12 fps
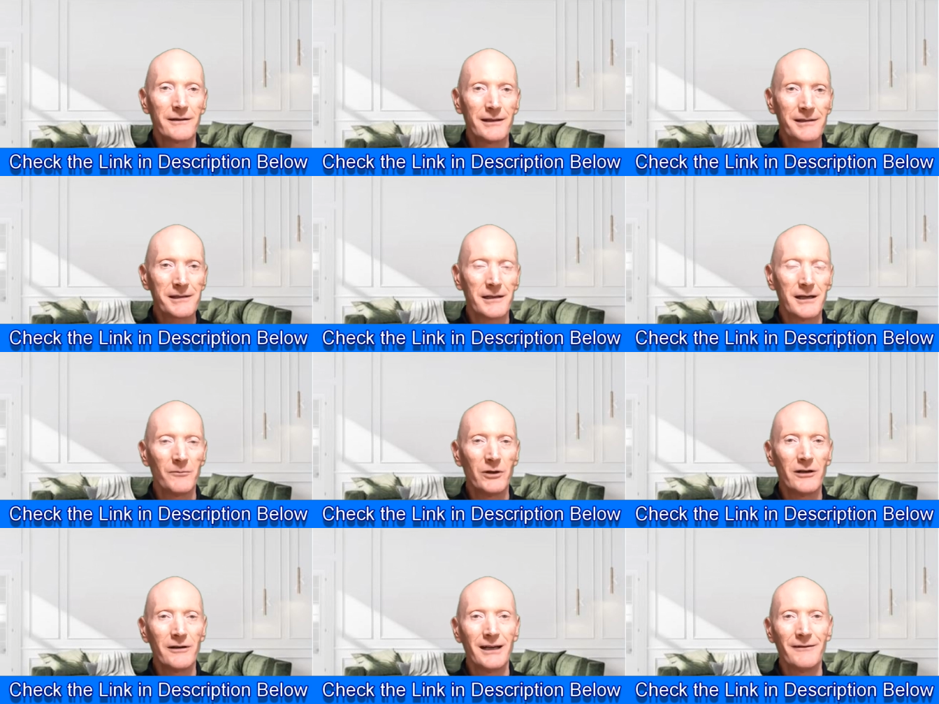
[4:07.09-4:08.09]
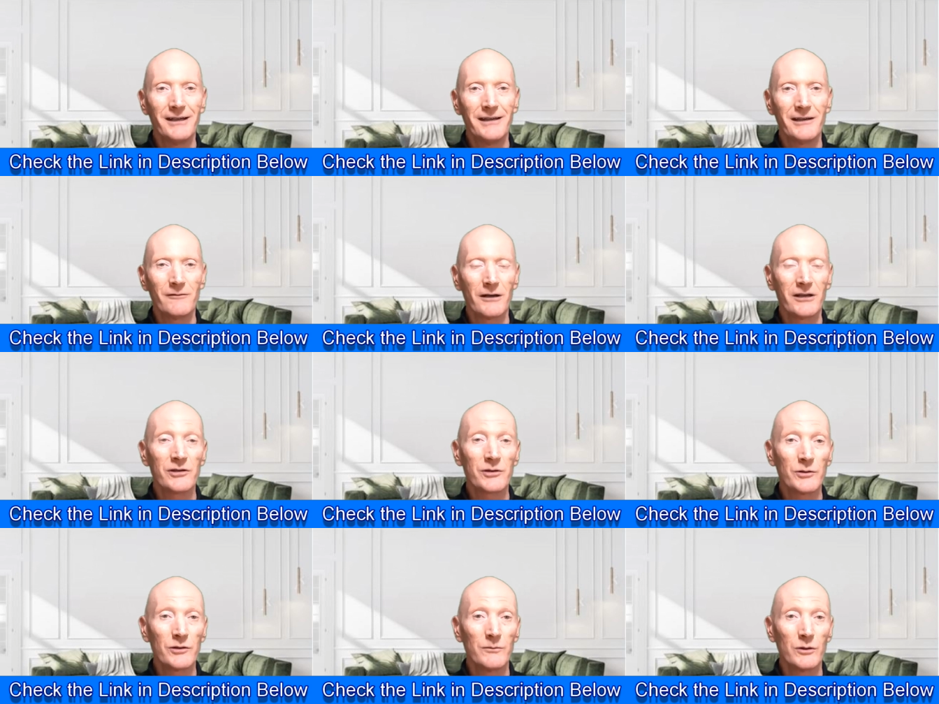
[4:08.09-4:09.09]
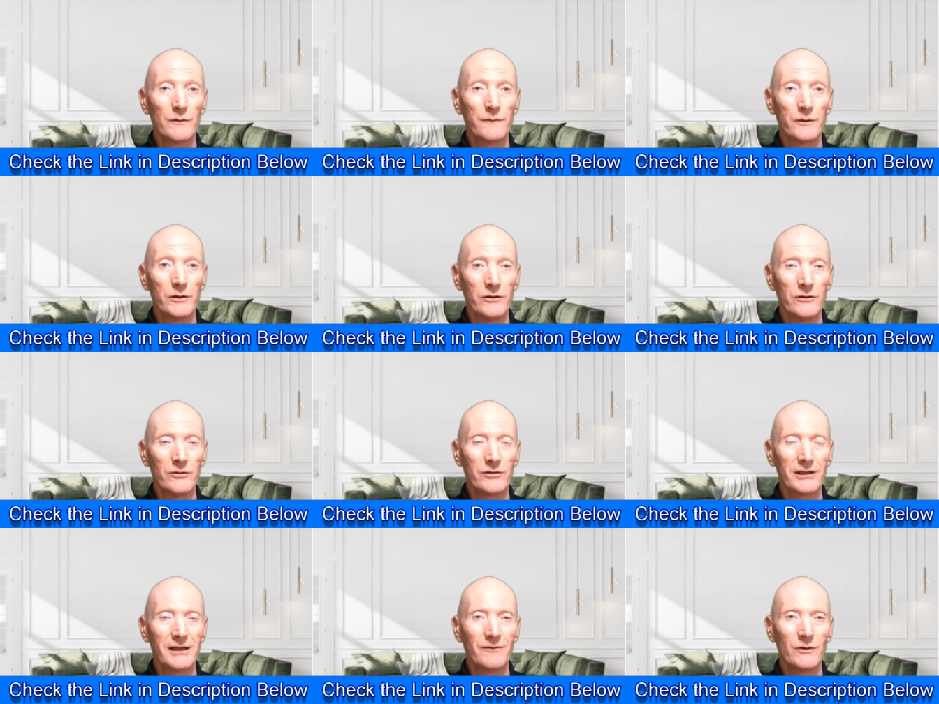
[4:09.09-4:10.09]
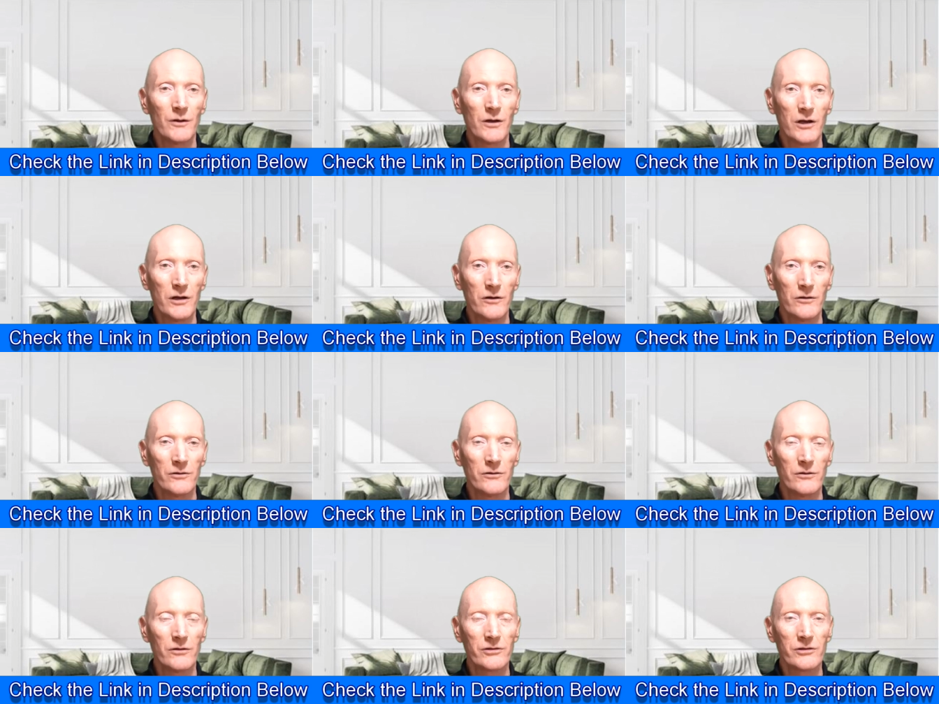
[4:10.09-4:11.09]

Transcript: at this time we don't have anything really suitable for you to give you a loan or